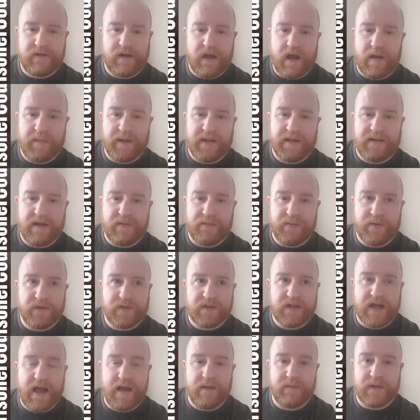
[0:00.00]
I mean, different
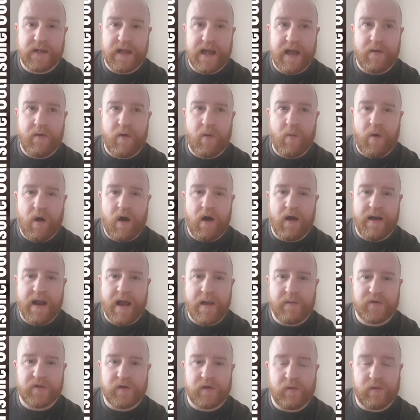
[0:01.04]
times and era. What an
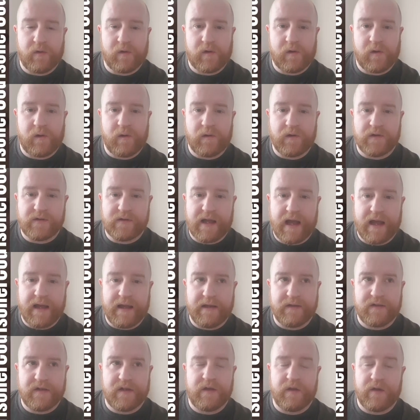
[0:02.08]
absolute clueless guy
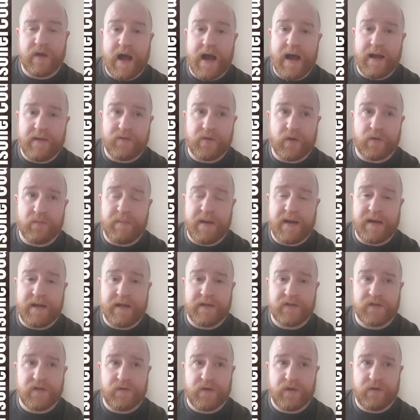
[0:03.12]
is it? I've done many
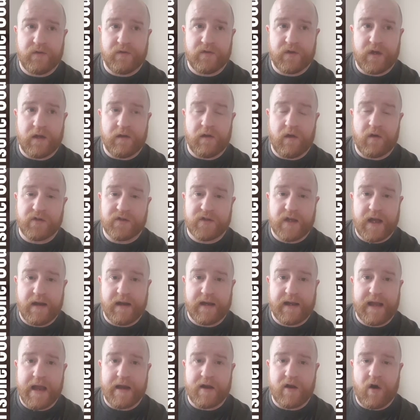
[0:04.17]
interviews alongside
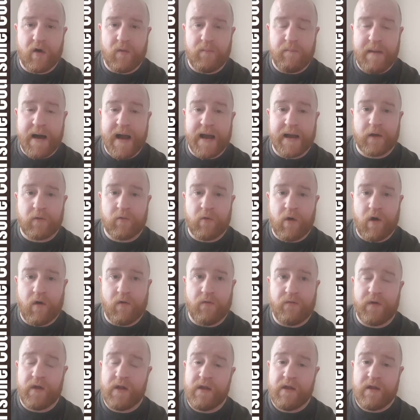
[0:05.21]
a guy called Mike
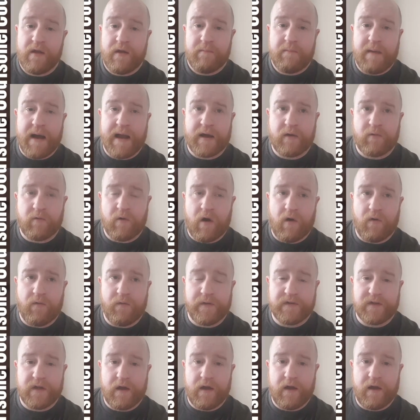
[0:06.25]
Rolfe. Mike Rolfe
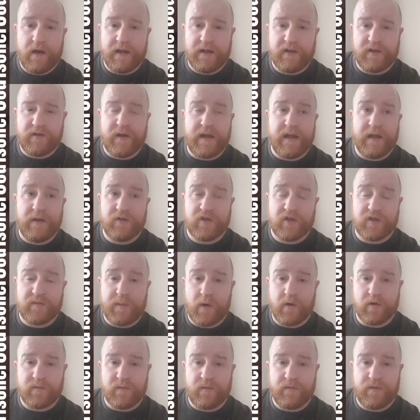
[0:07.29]
is he's a
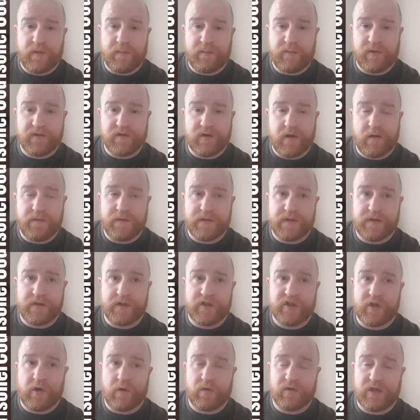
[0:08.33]
spokesman for the Prison Officers
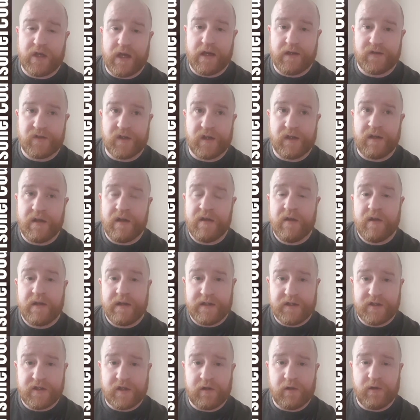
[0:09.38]
Association.
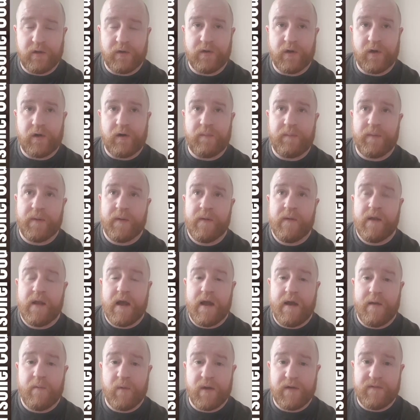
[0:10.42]
He's clued up,
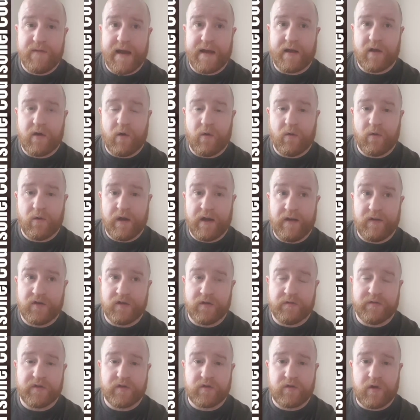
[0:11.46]
and we've echoed each
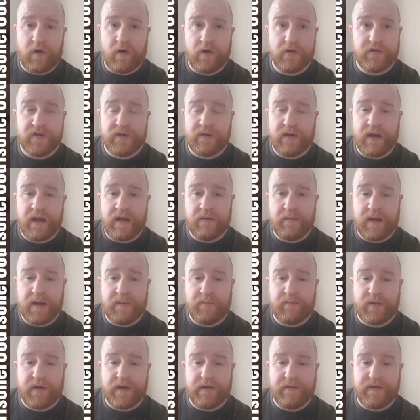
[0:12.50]
other's thoughts
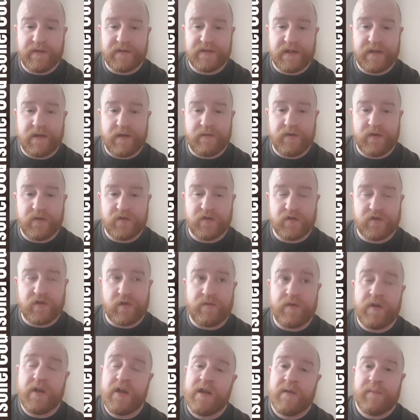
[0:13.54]
in previous interviews and
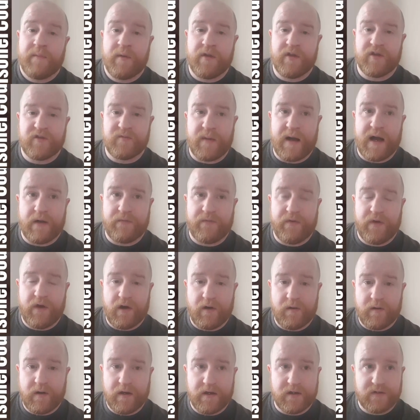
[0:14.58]
stuff. But this Mark
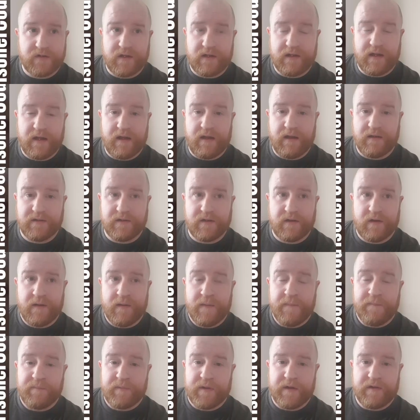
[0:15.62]
Furhurst
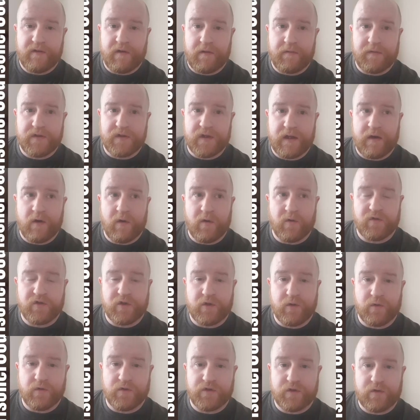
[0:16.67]
is obviously an old
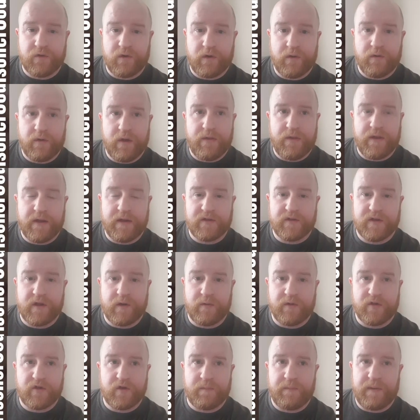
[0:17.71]
school screw that thinks that
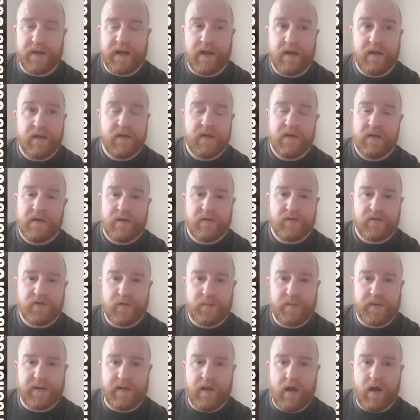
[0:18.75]
we should
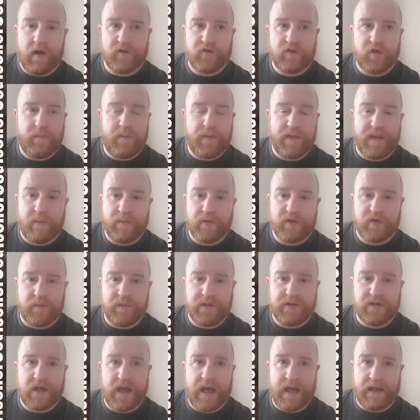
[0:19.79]
be locked up and then we should
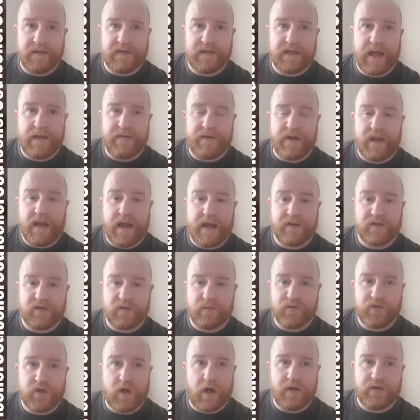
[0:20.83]
be chained together like
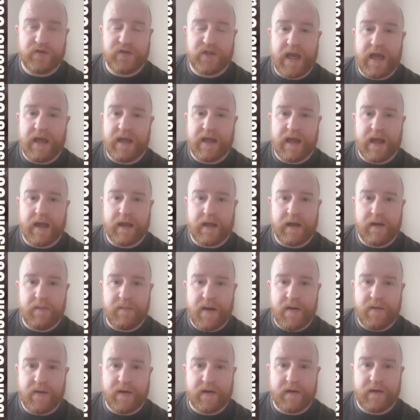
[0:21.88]
some sort of chain gang in
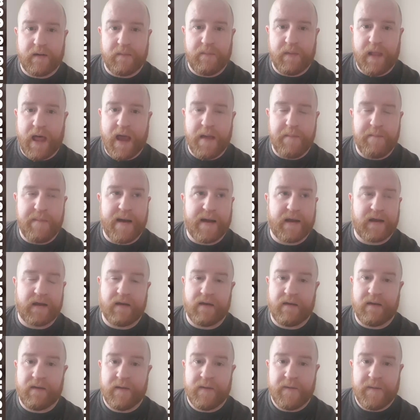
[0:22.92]
America, like back
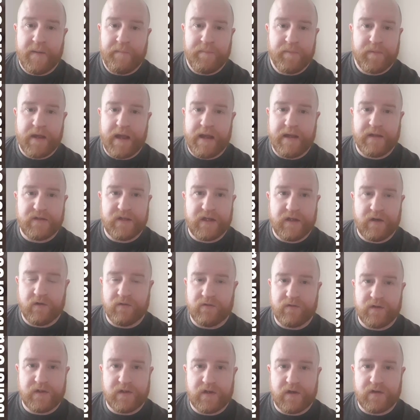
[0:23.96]
in the
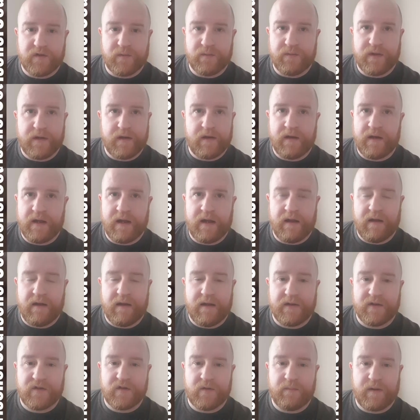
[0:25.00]
1800s or something.
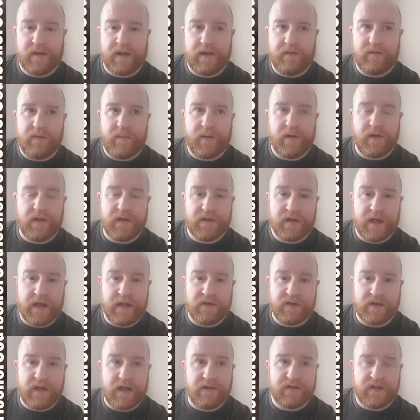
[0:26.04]
It's unbelievable.
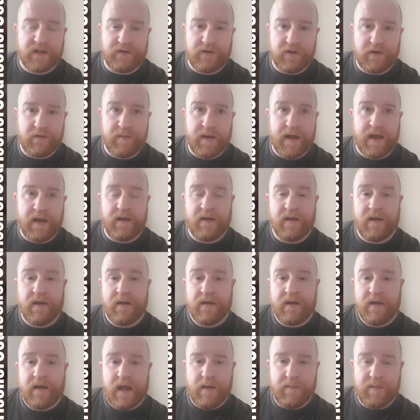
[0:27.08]
It's inhumane.
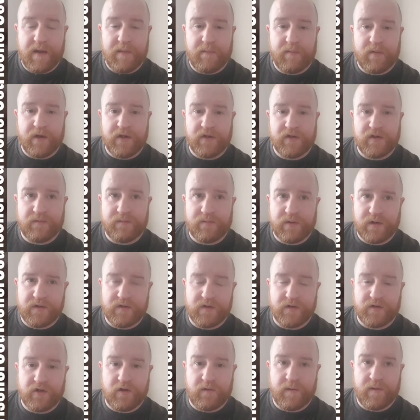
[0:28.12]
It'd be a breach of
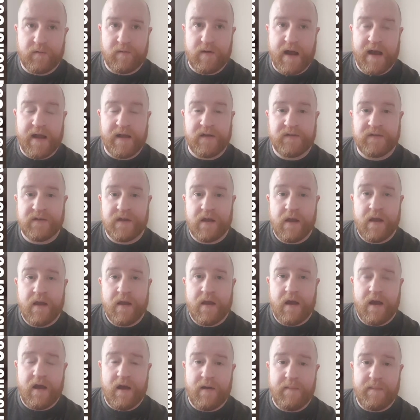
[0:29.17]
prisoners' human rights.
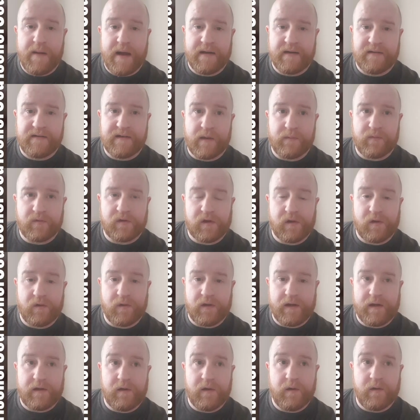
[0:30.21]
And he's
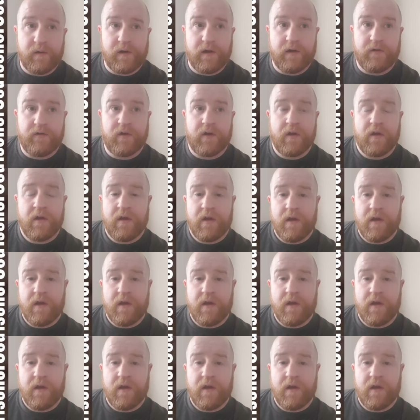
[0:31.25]
absolutely clueless.